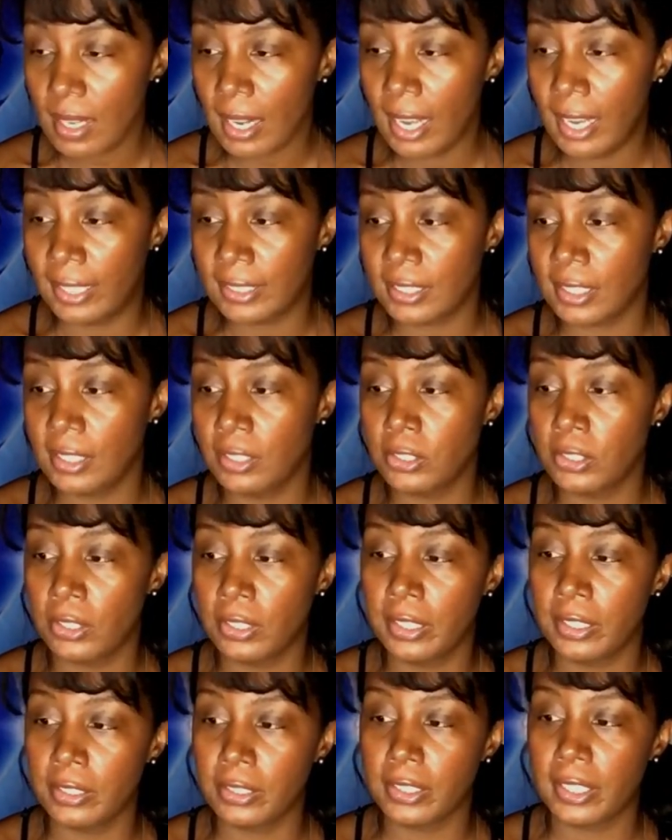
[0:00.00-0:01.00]
as an
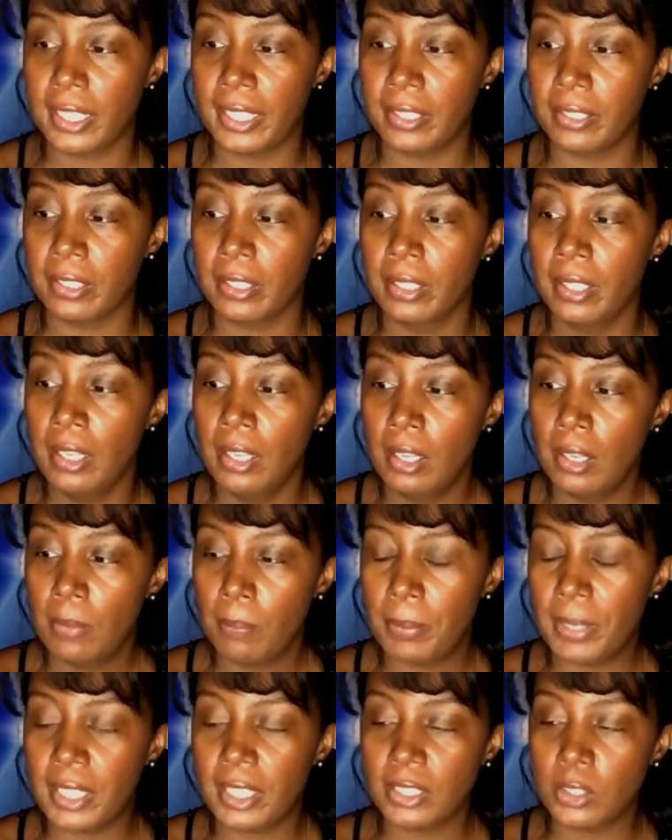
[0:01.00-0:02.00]
adult entertainer,
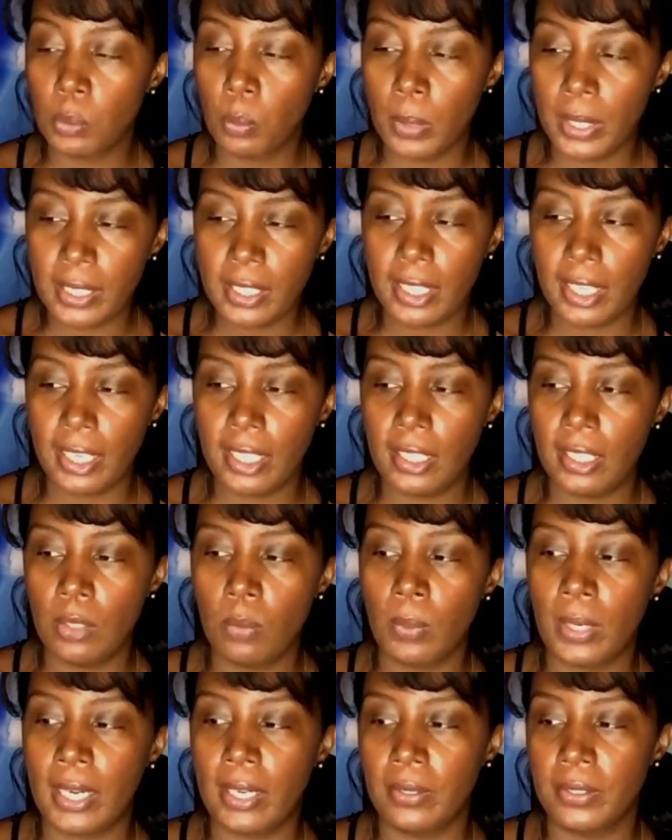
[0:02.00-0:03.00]
because what Katie
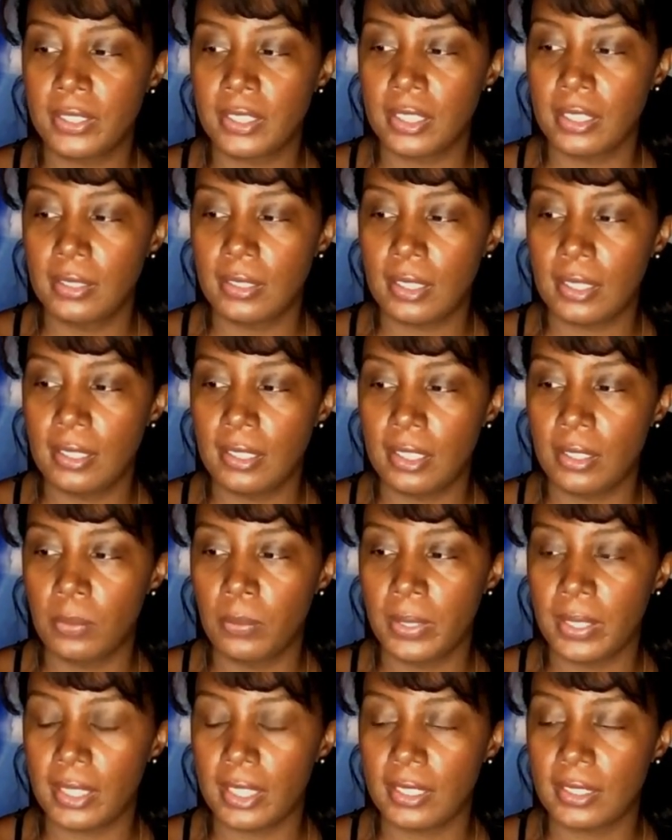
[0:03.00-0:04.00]
Wow is contending
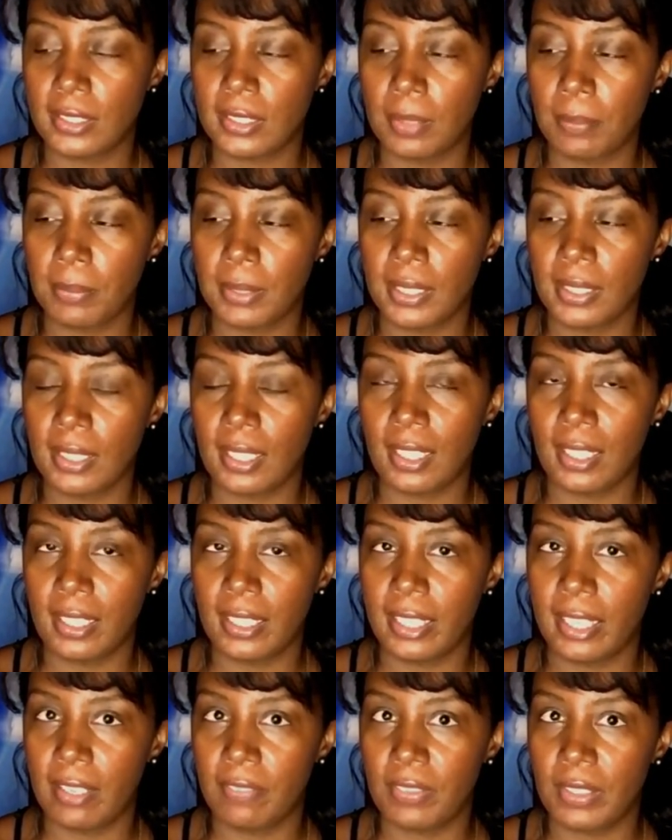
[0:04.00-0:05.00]
with is something that
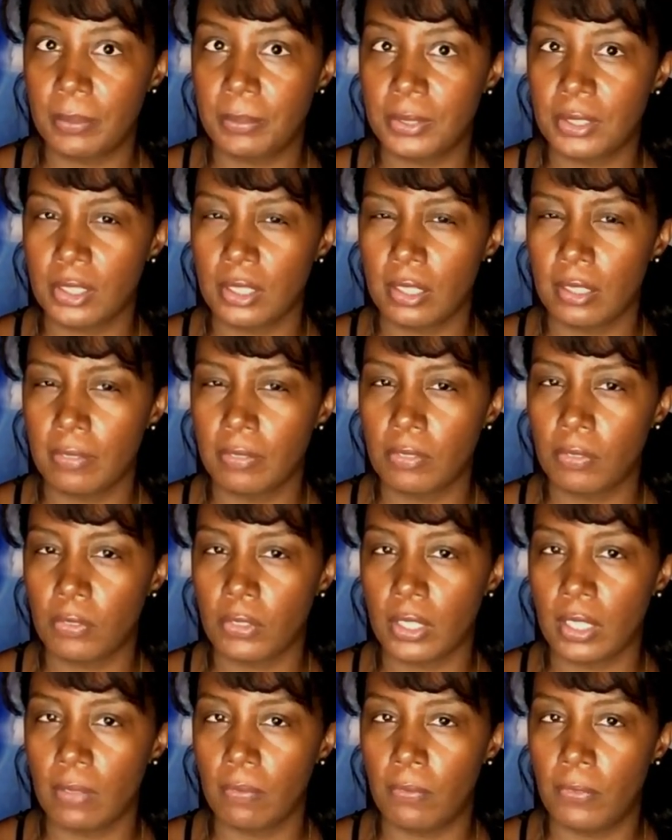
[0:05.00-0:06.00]
I have observed
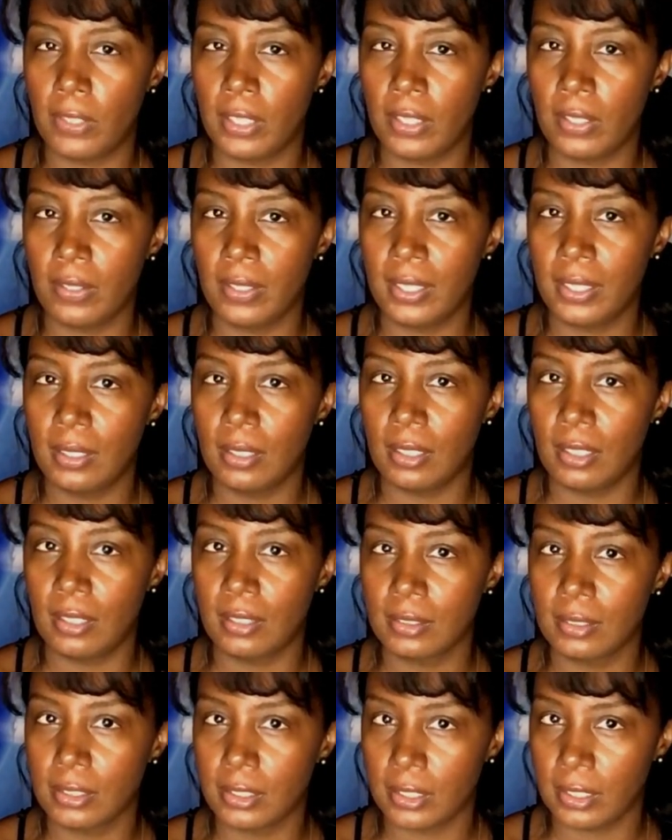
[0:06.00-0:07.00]
for a very
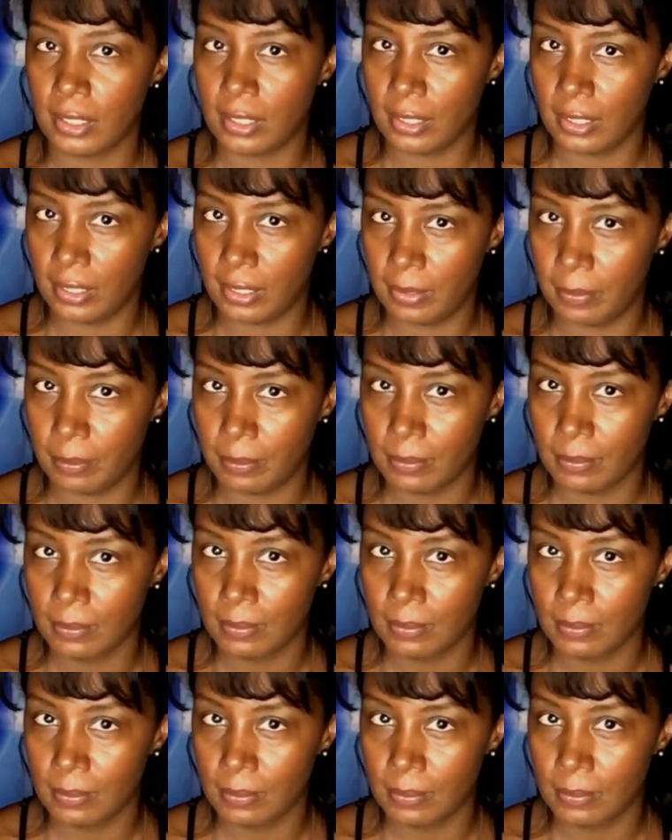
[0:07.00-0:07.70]
long time.